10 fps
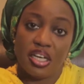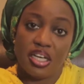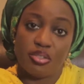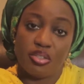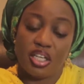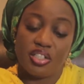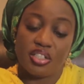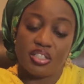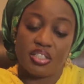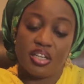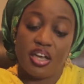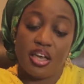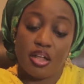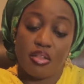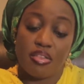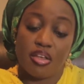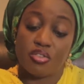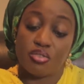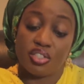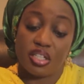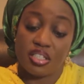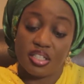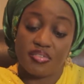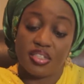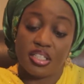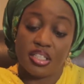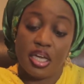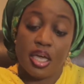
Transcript: education, health, social safety,